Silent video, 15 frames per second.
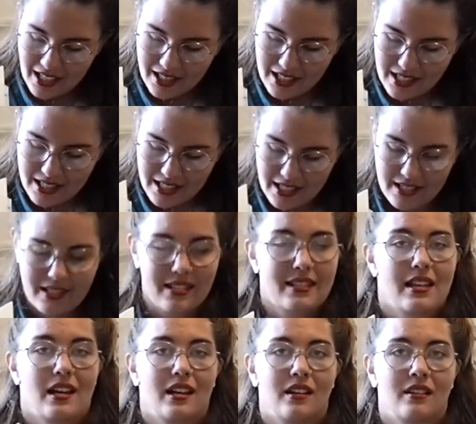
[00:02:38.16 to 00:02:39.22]
this is a
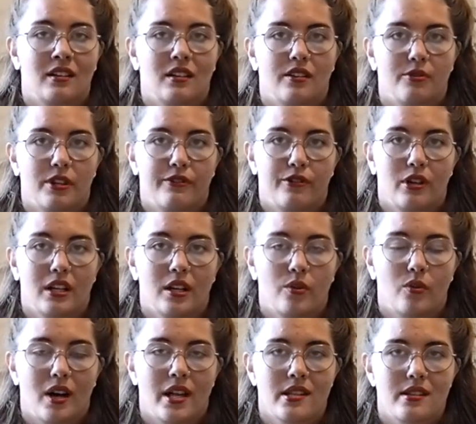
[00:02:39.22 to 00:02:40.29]
setting. If you hit
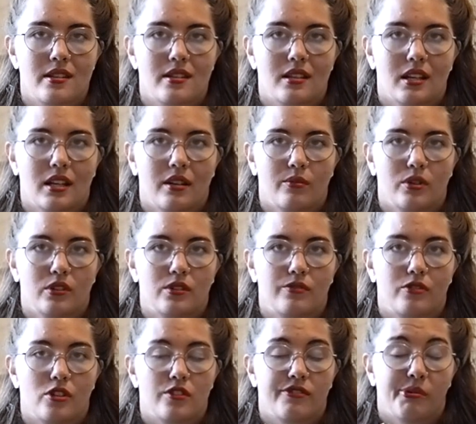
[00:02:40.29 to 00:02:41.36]
it once, it will
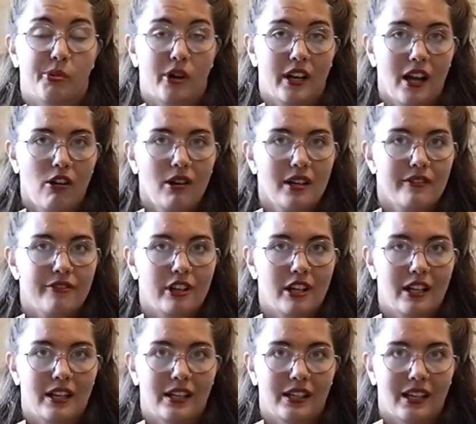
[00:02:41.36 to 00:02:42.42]
diffuse for 1 hour. If you
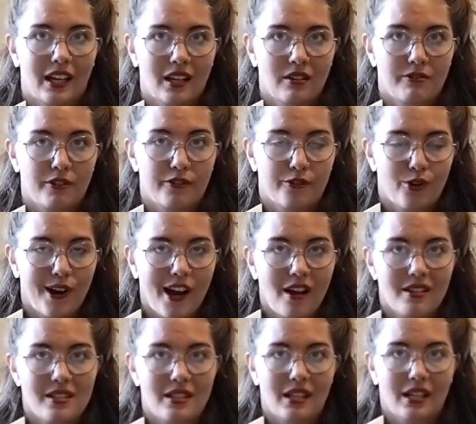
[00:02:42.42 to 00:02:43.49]
hit it again, for 4
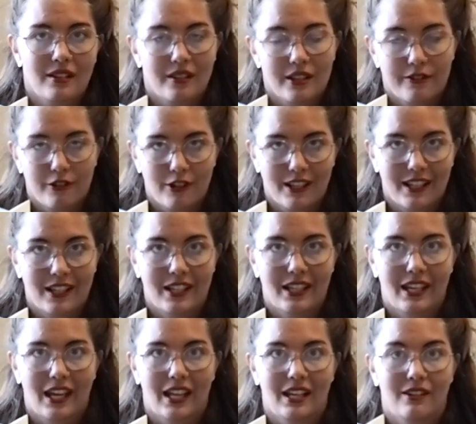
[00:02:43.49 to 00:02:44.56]
hours, and then if you hit it
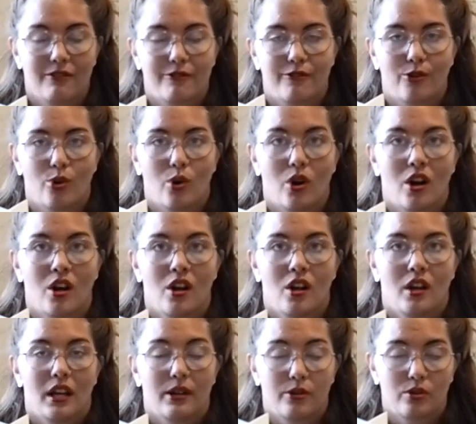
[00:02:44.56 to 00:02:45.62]
again,
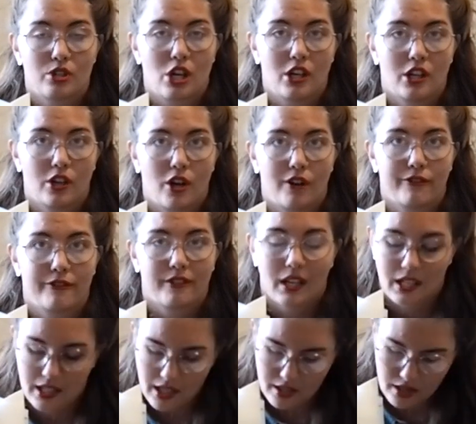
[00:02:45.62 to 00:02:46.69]
it'll turn it off.
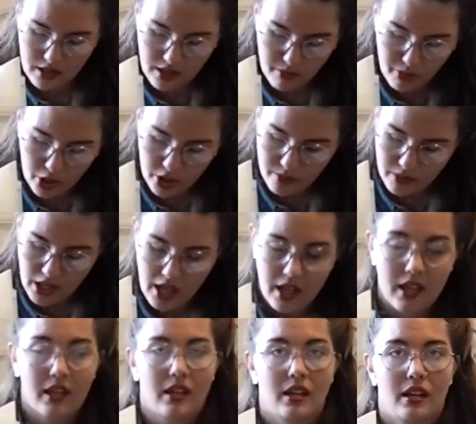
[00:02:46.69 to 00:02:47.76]
And then the bottom
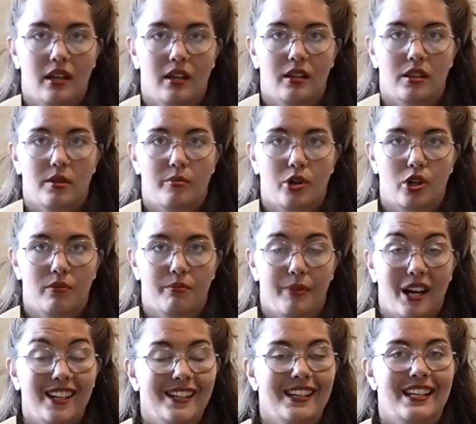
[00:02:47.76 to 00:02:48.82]
light, the bottom
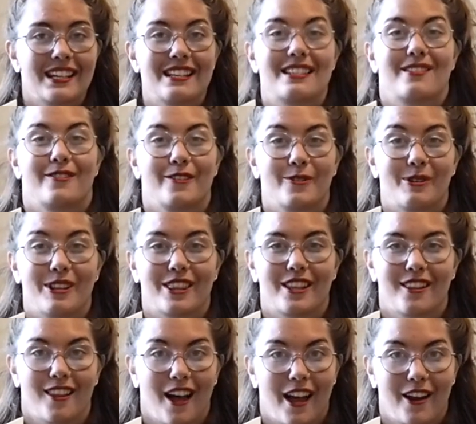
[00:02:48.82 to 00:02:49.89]
button is if you want
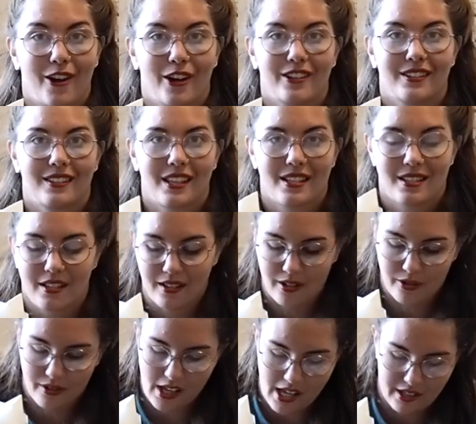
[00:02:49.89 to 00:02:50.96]
the light on. There's a
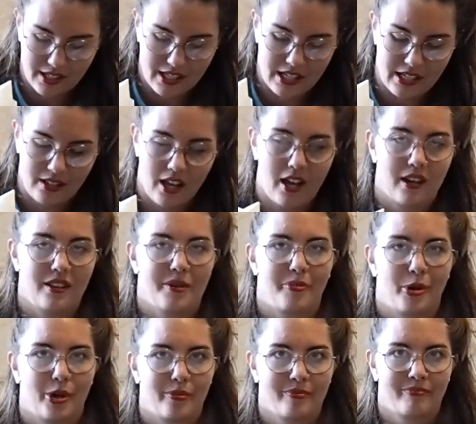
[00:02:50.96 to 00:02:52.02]
little LED light in the
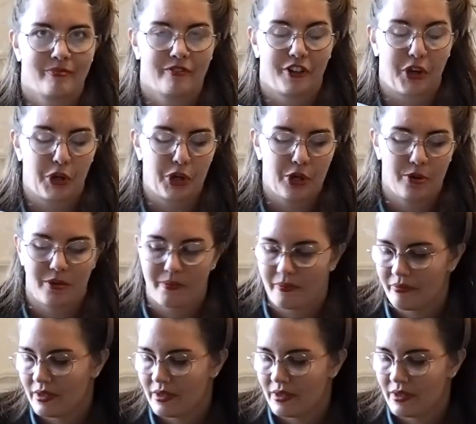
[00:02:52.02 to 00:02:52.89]
bottom, very cute.